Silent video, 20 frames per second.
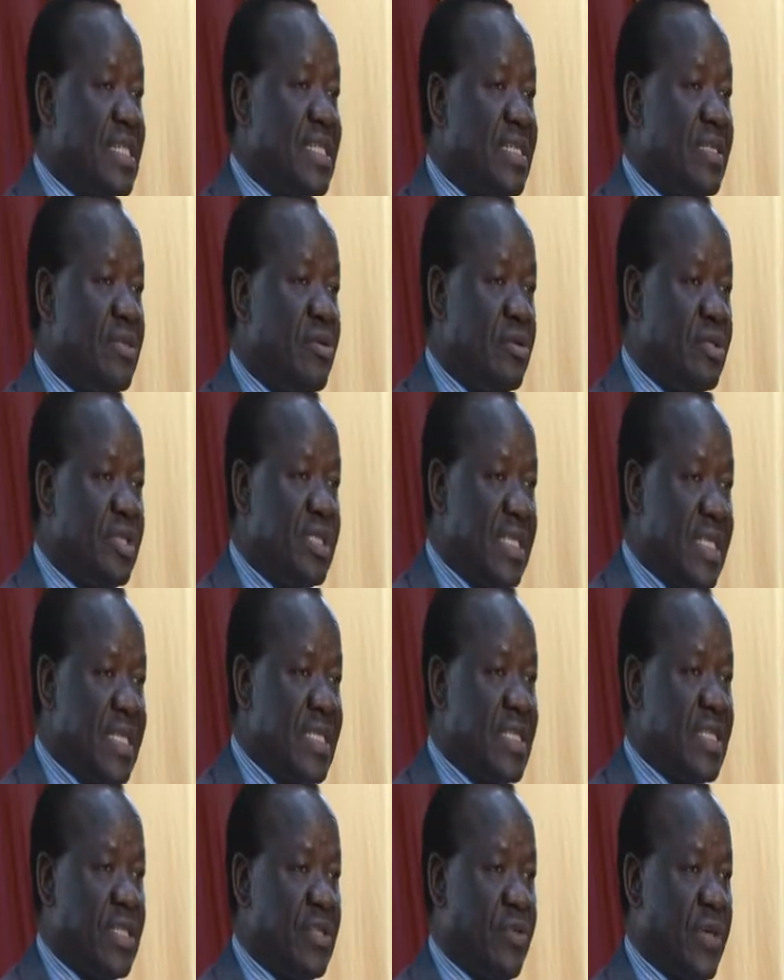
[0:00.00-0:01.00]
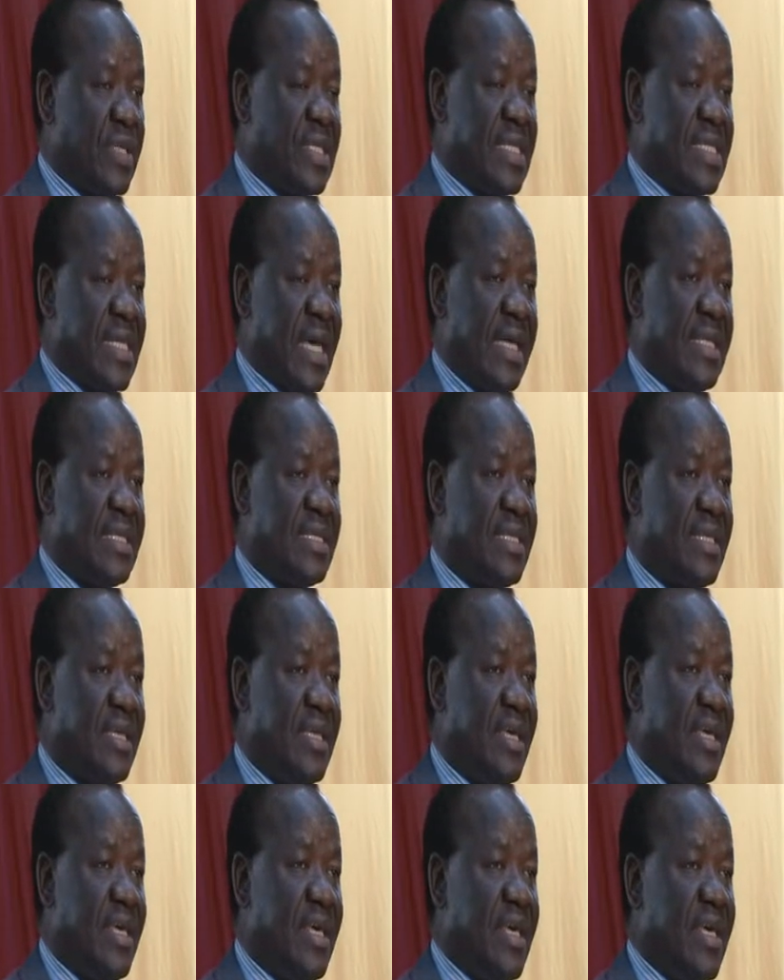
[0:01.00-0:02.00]
is not easy to exercise
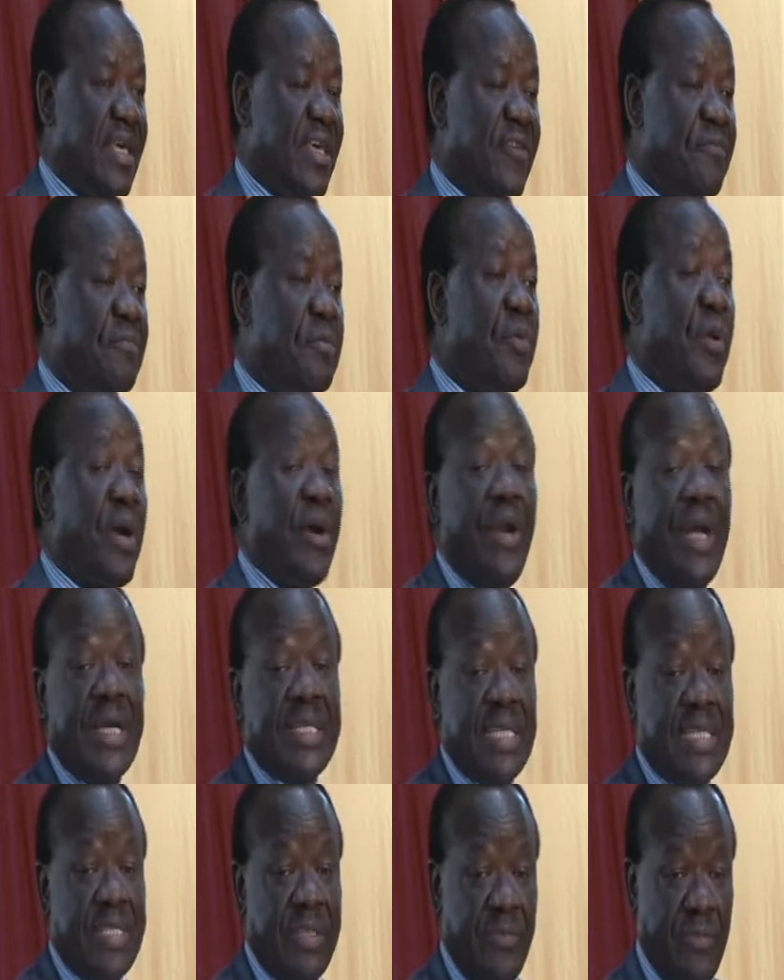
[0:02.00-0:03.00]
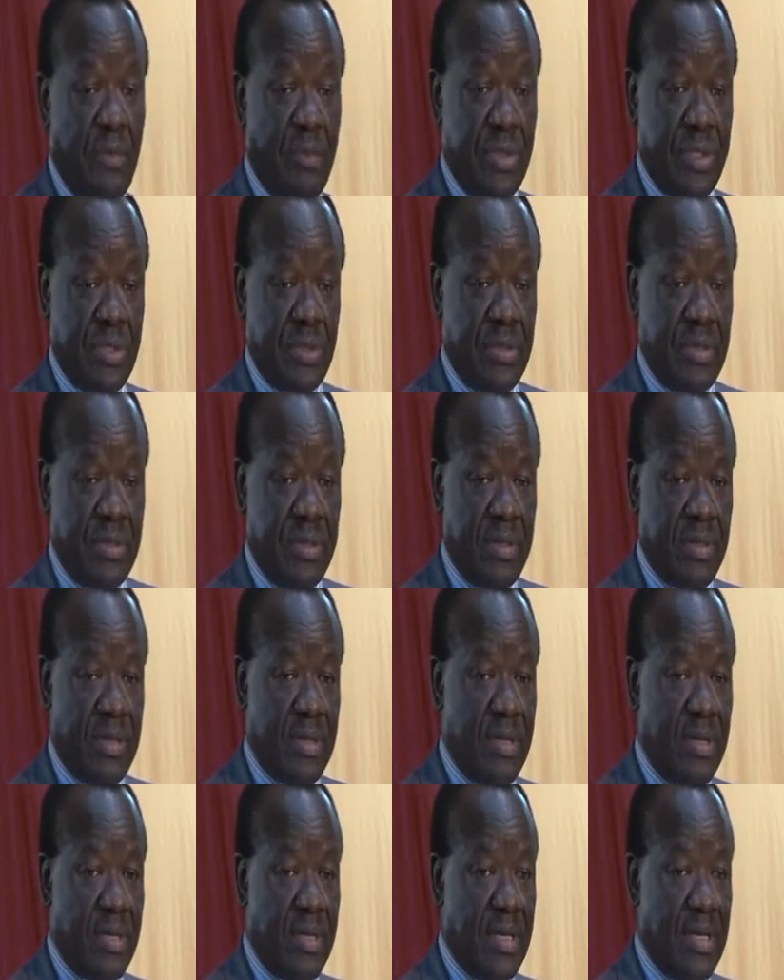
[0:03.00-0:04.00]
if people cannot access information.
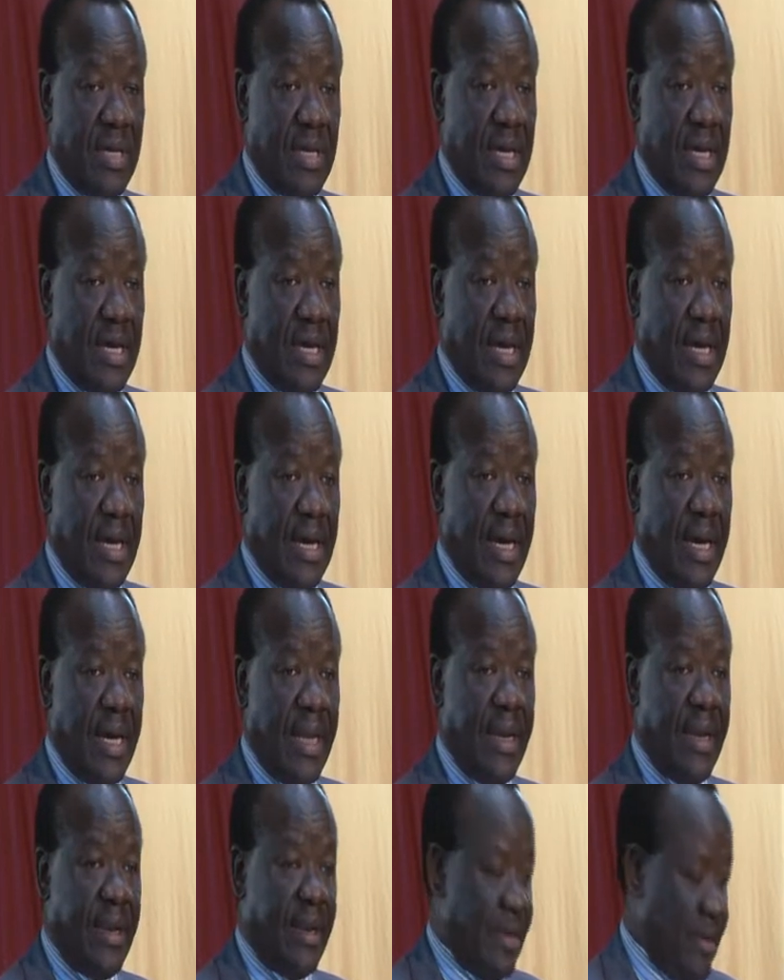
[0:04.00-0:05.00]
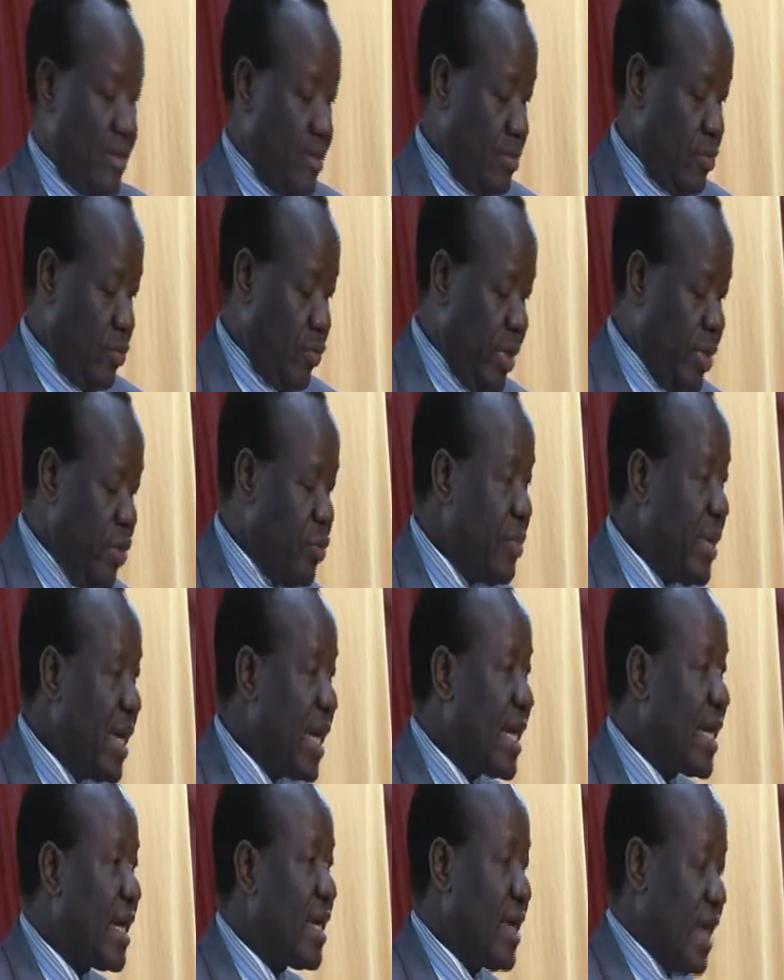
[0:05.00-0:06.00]
And when you
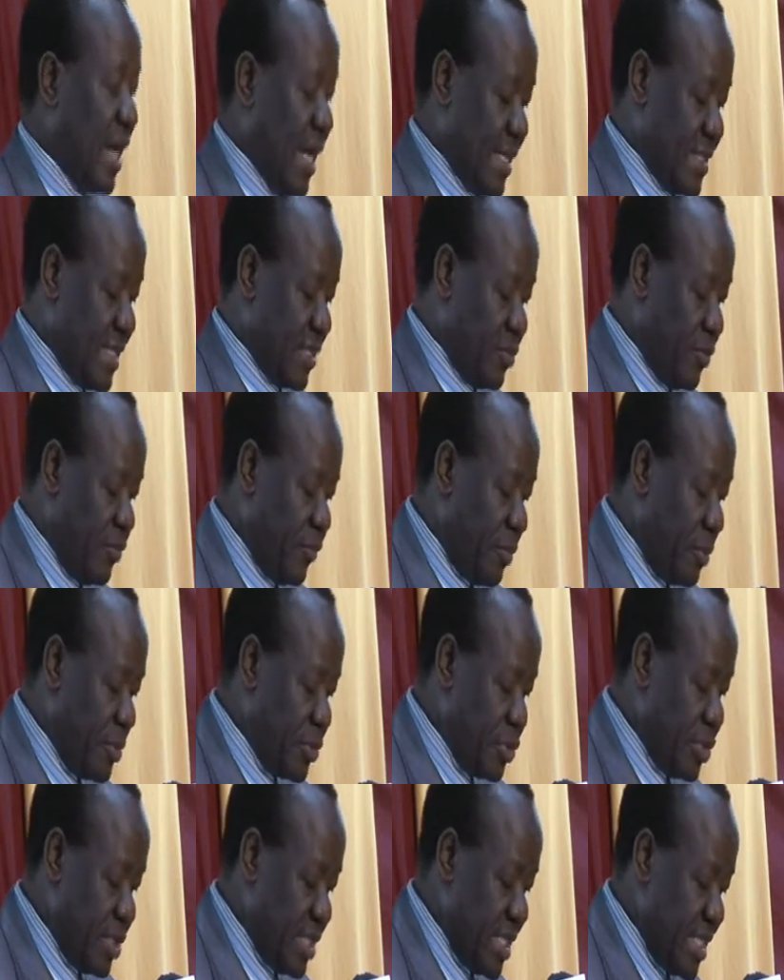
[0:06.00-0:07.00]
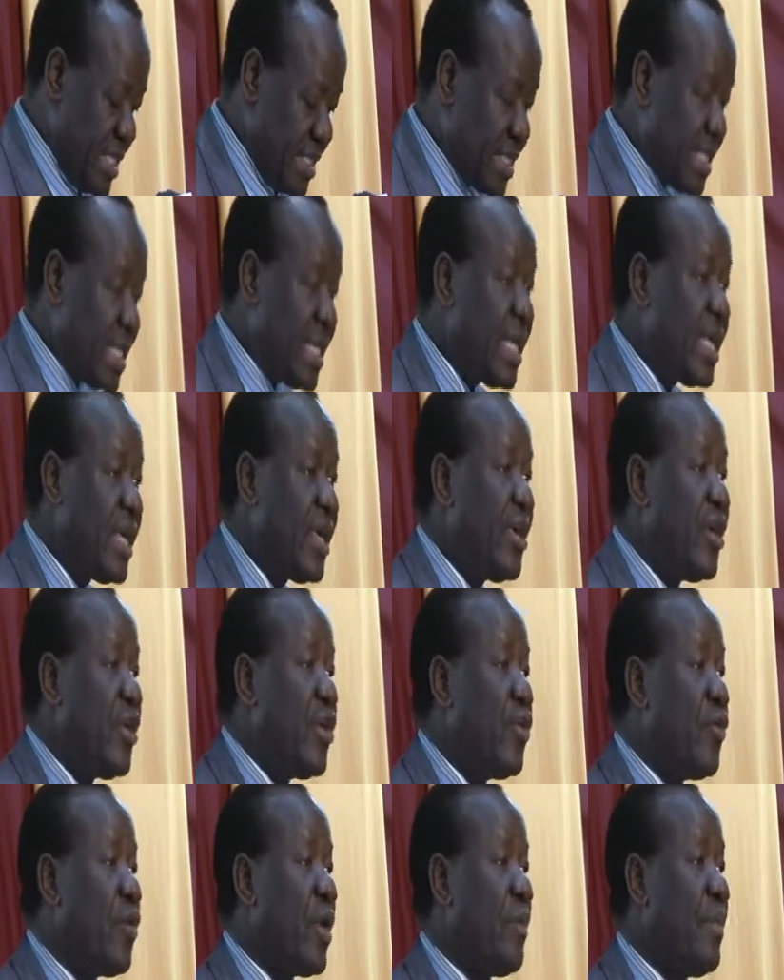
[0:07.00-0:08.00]
make access to information easy,
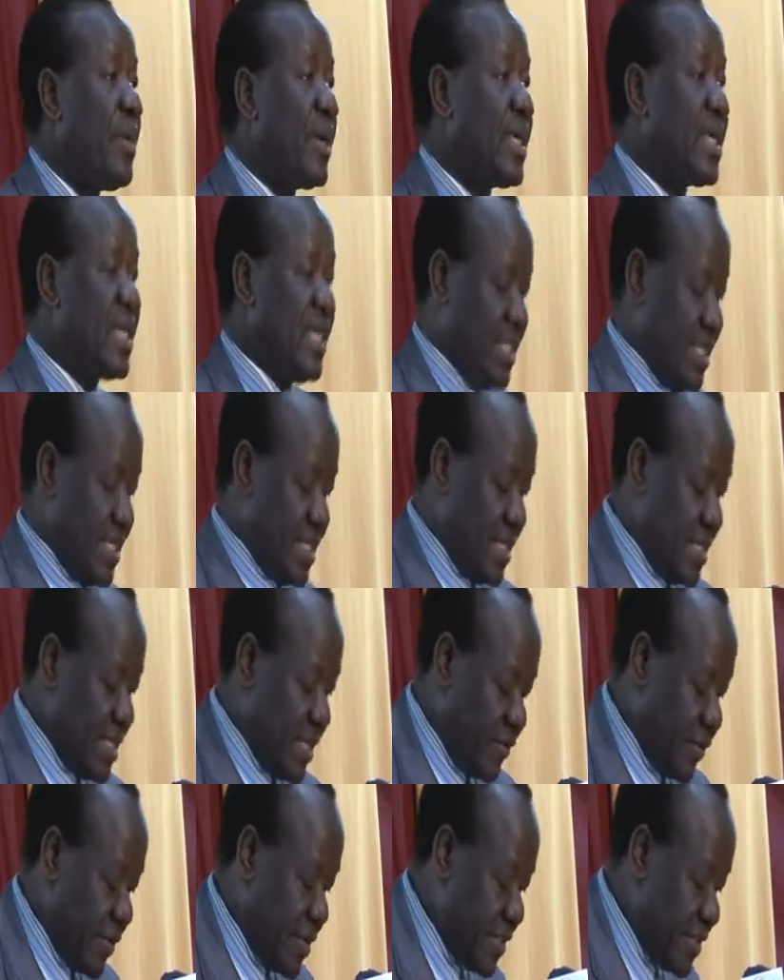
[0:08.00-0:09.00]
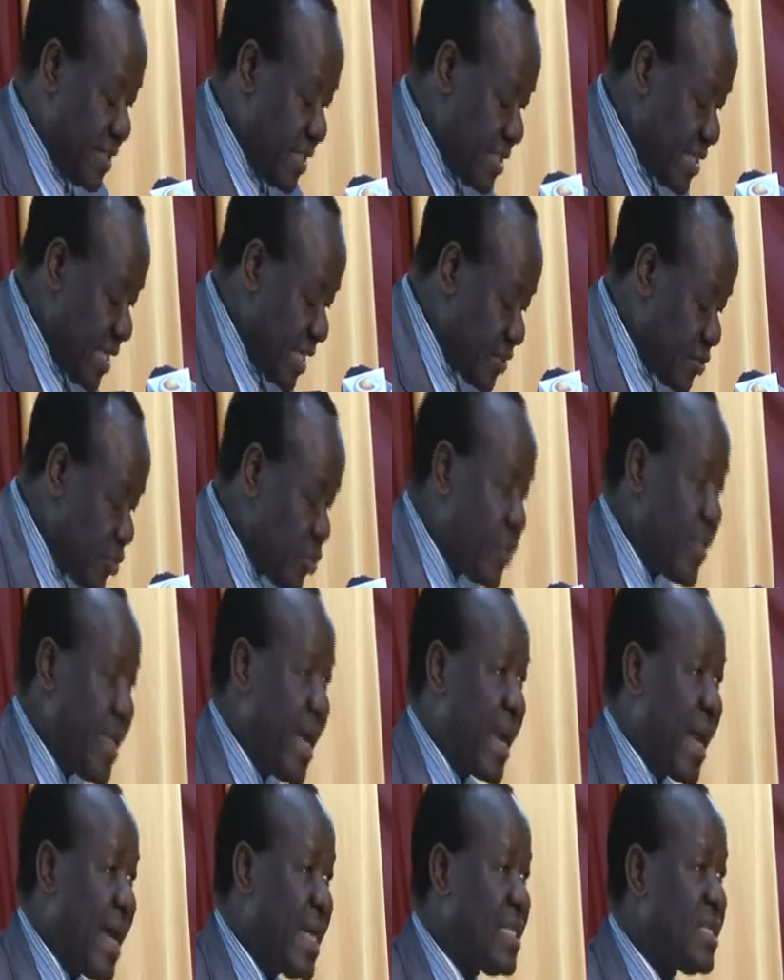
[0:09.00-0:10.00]
you are making it easier for citizens to know
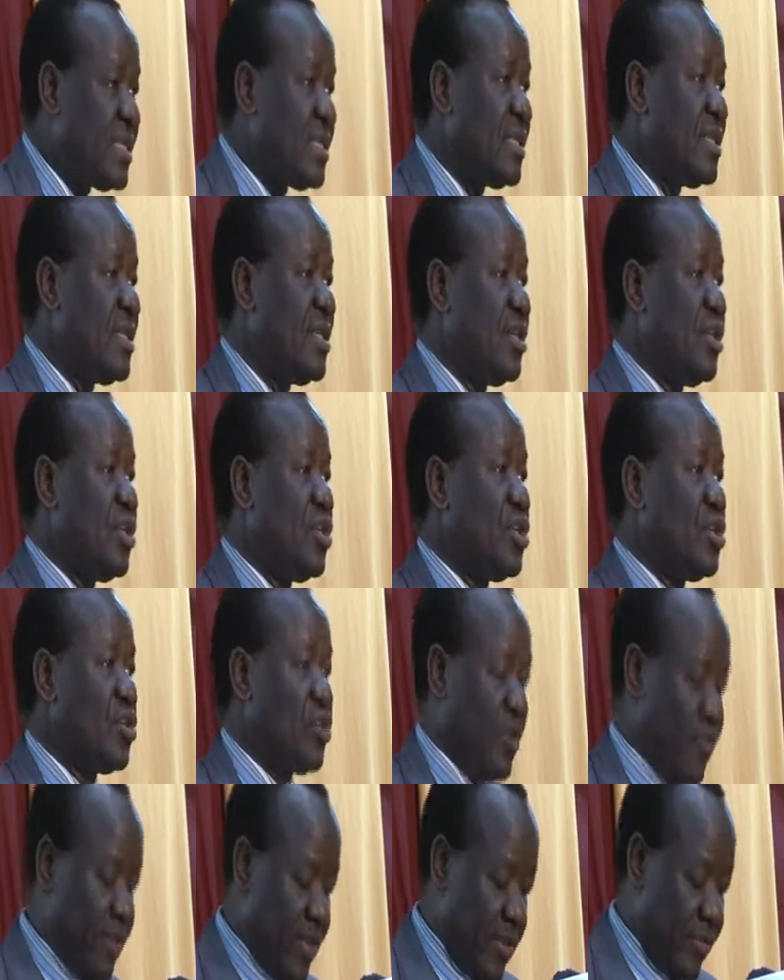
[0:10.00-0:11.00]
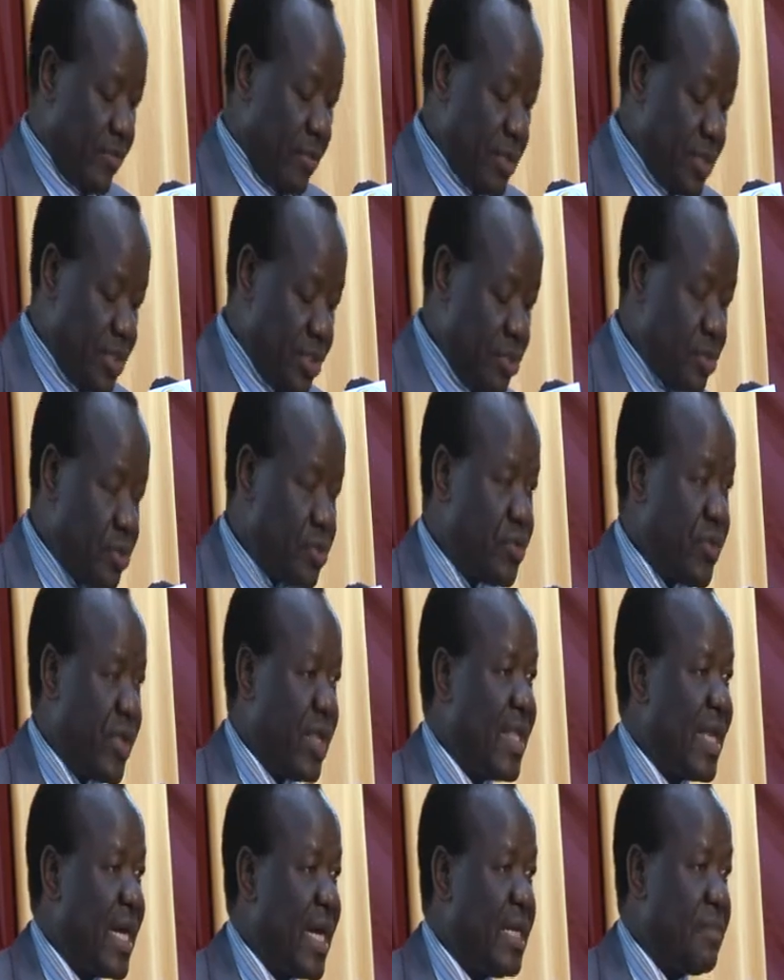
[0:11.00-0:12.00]
their rights, to have the information so
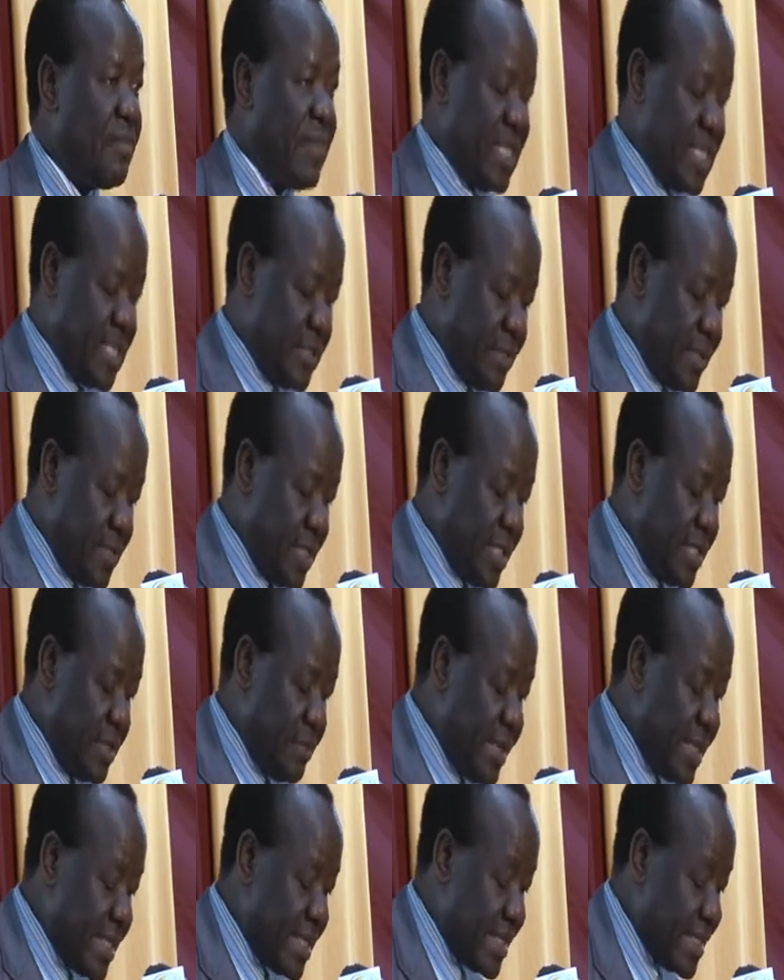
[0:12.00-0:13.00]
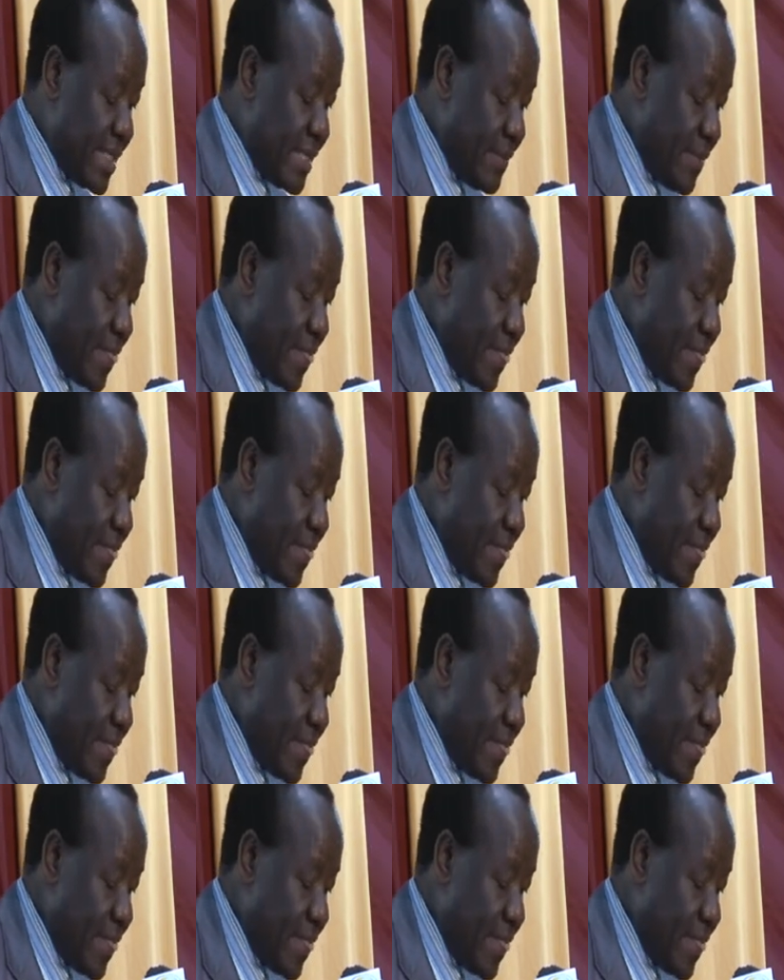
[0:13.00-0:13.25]
that they can participate in debate.